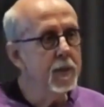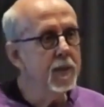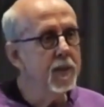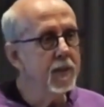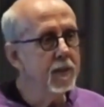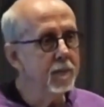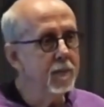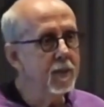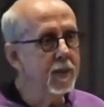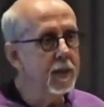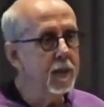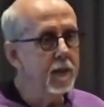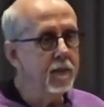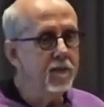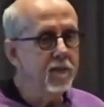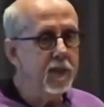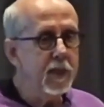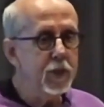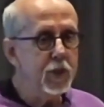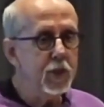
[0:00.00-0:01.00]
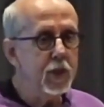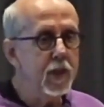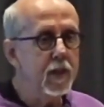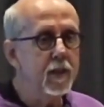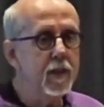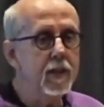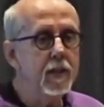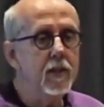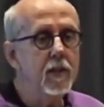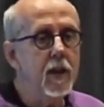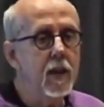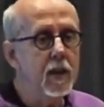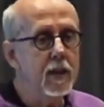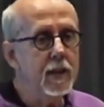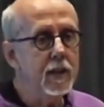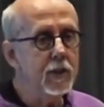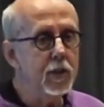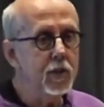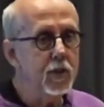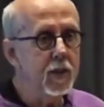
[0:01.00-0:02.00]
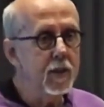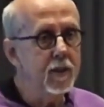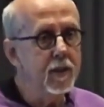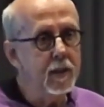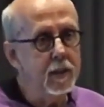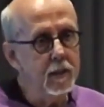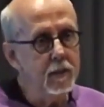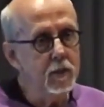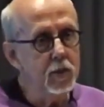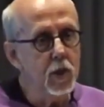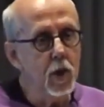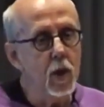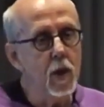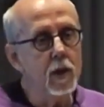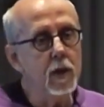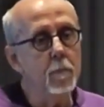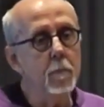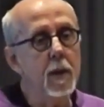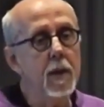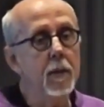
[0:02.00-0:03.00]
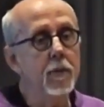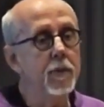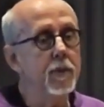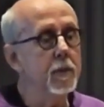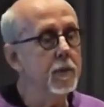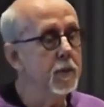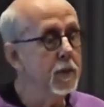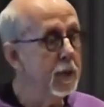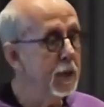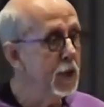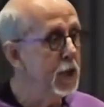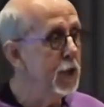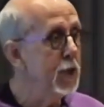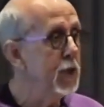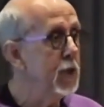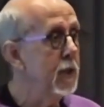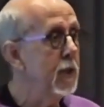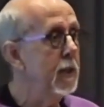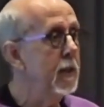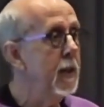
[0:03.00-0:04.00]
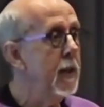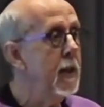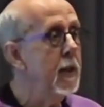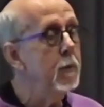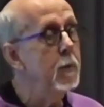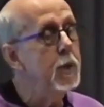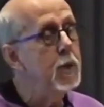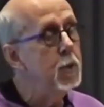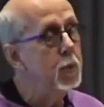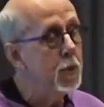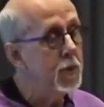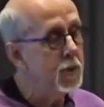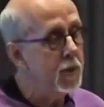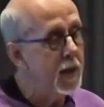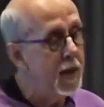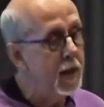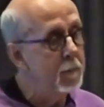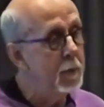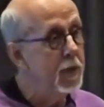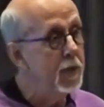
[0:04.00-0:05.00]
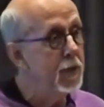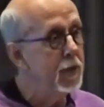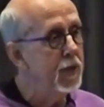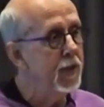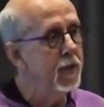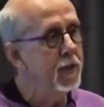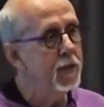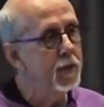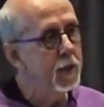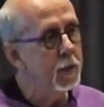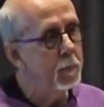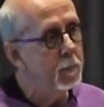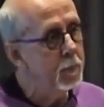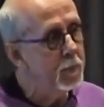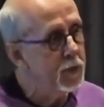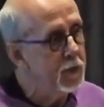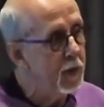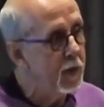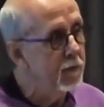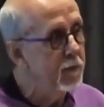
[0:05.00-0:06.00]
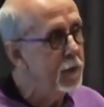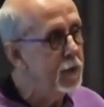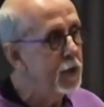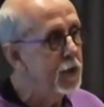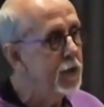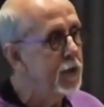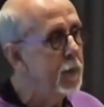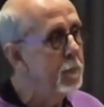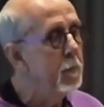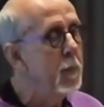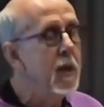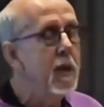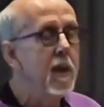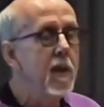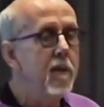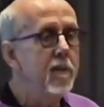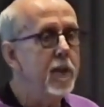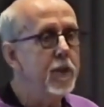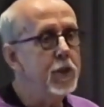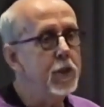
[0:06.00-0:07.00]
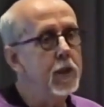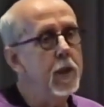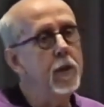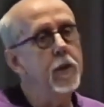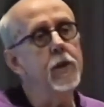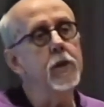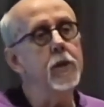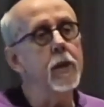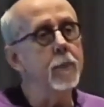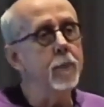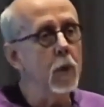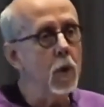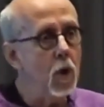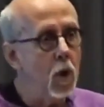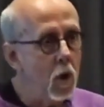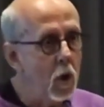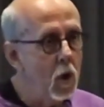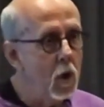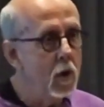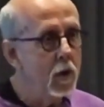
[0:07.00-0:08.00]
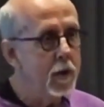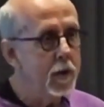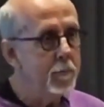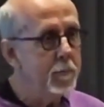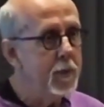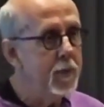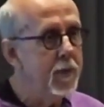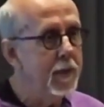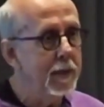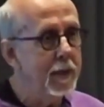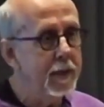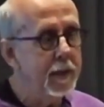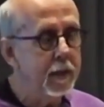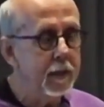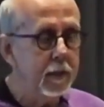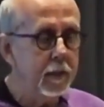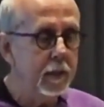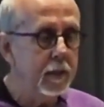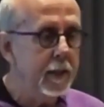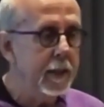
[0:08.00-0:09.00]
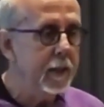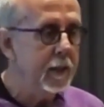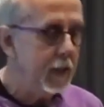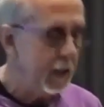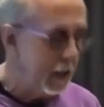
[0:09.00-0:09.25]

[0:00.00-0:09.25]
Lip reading: and they'd get vegetarian diets, and they'd talk about the issues of the day, which was abolitionism, suffragism, vegetarianism. They were all linked